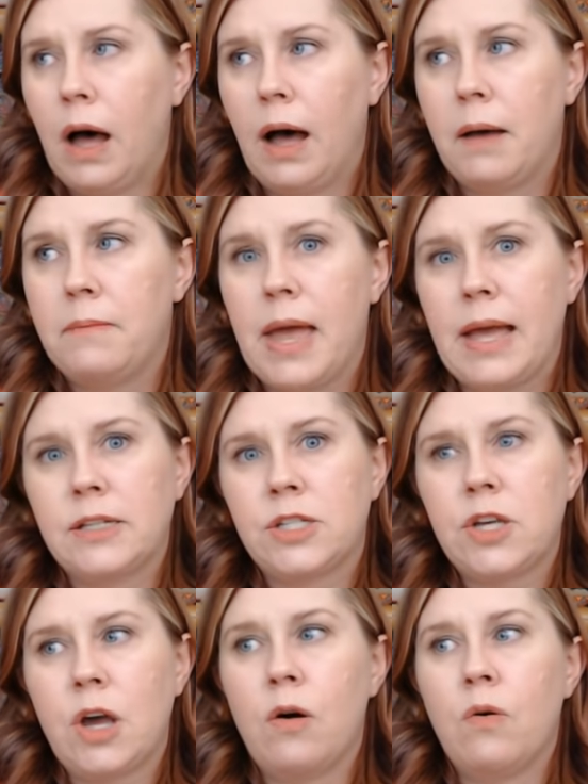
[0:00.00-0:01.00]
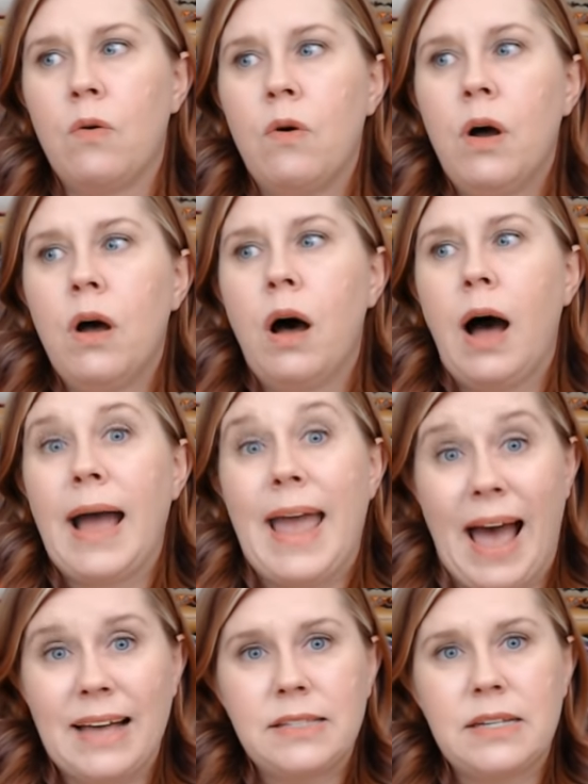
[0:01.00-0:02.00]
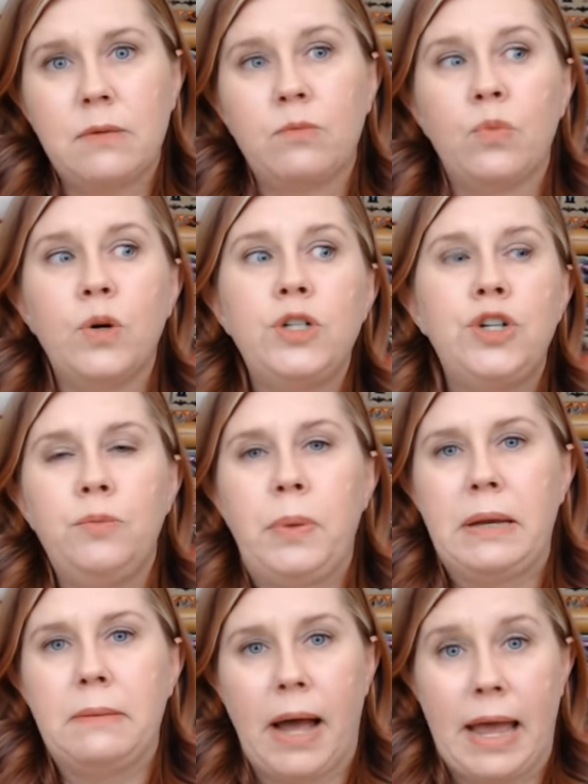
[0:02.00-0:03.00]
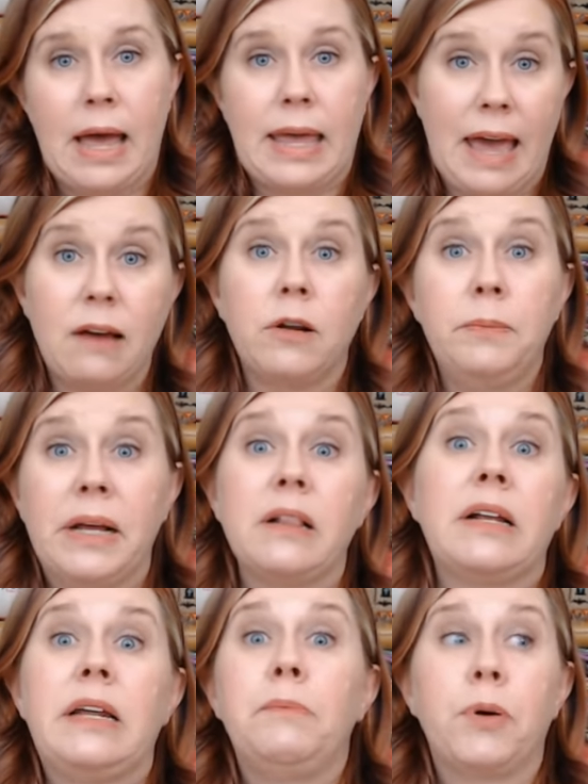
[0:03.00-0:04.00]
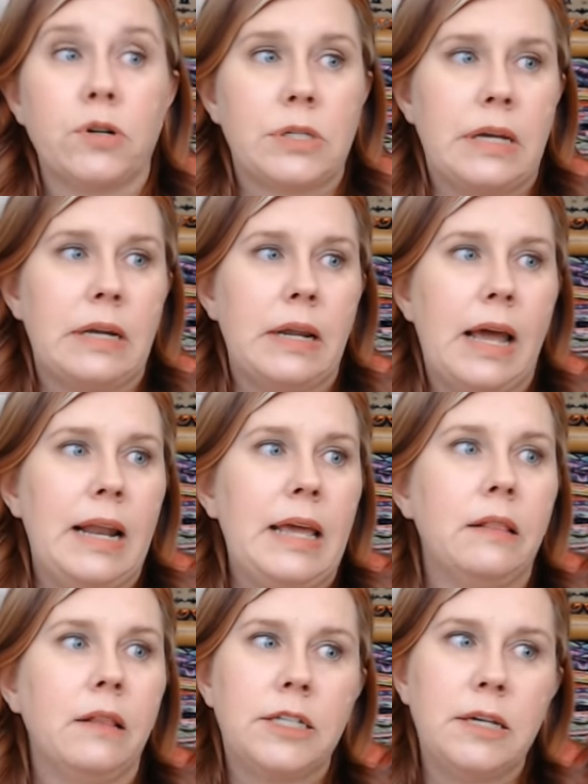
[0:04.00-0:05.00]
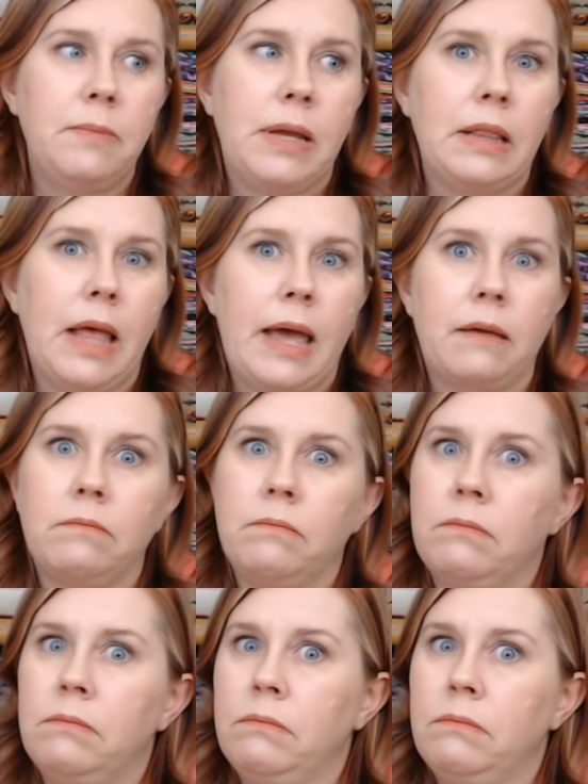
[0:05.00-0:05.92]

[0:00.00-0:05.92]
Um, and so I asked him, would you be my accountability person? And he looked at me like,